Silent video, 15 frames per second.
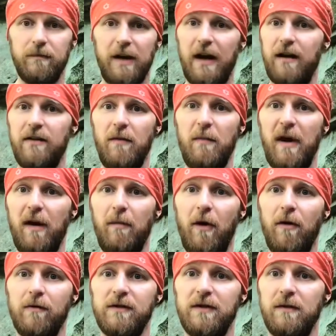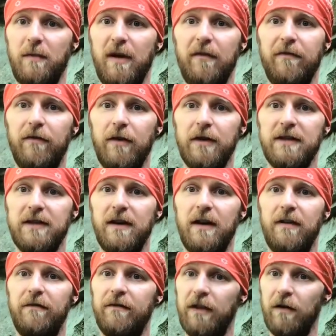kind of the bare bones, the barefoot
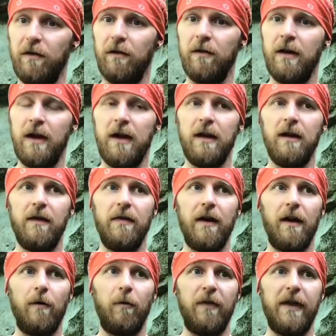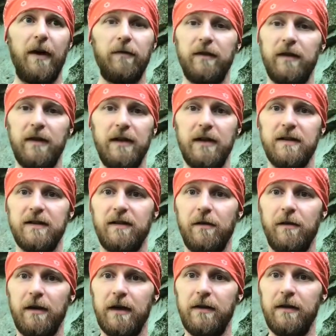feel there without the
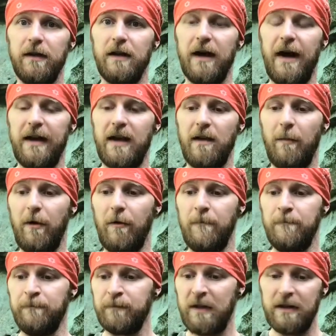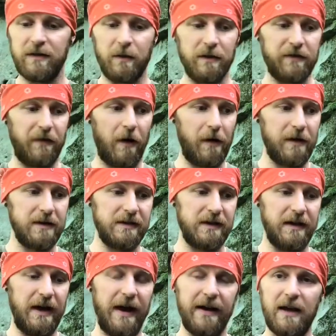insert in the hiking boot. So as far as
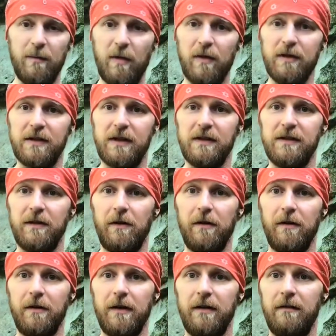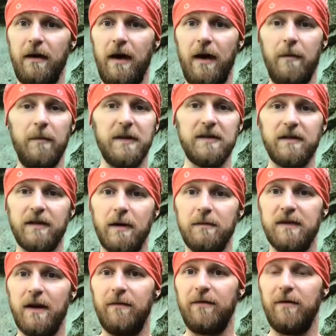the hiking boot is concerned, it's a
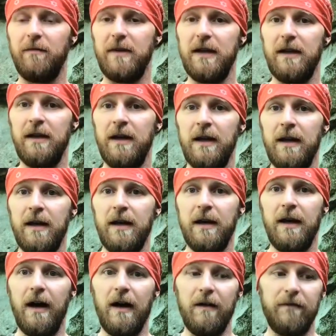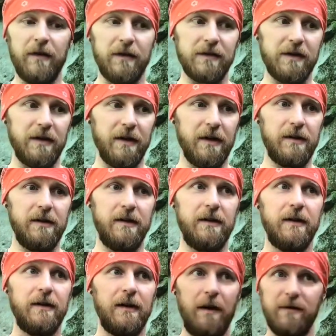thumbs up from me. It feels good.
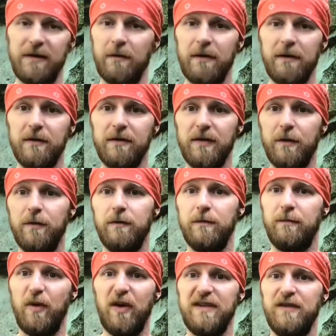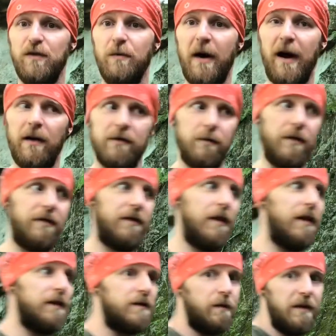I was able to do 2.2 miles with
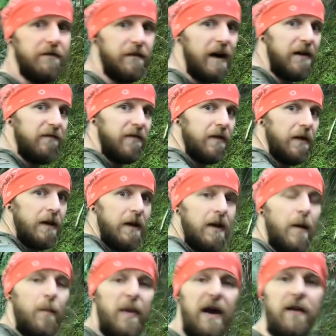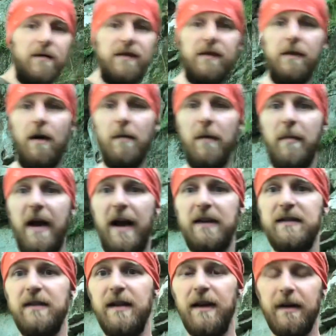25 pounds on my
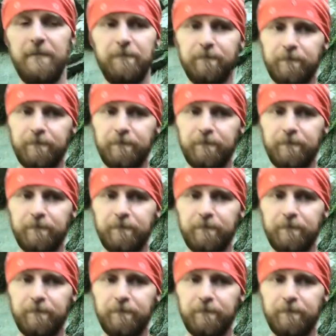back today